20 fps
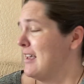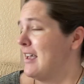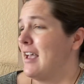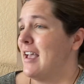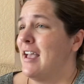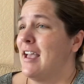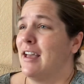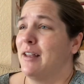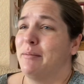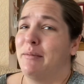
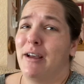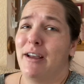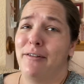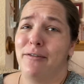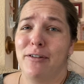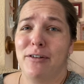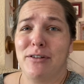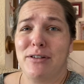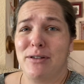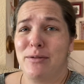and my
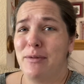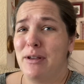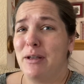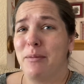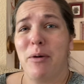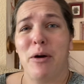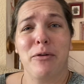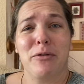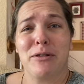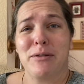first week
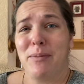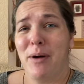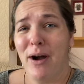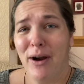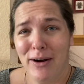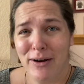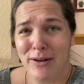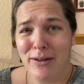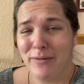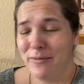
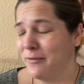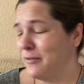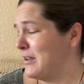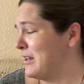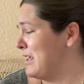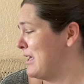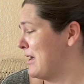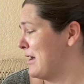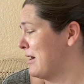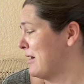postpartum
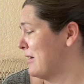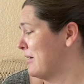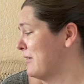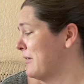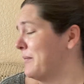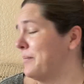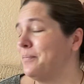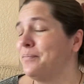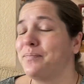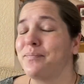
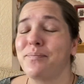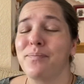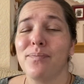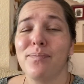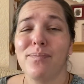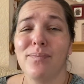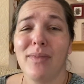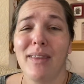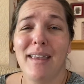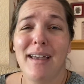video.
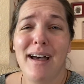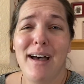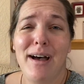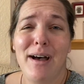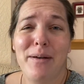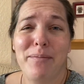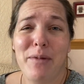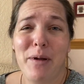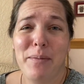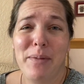
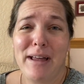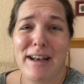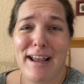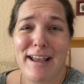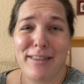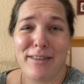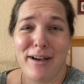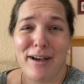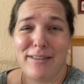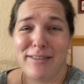Um, but I
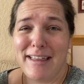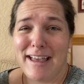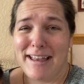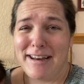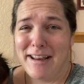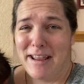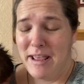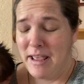thought that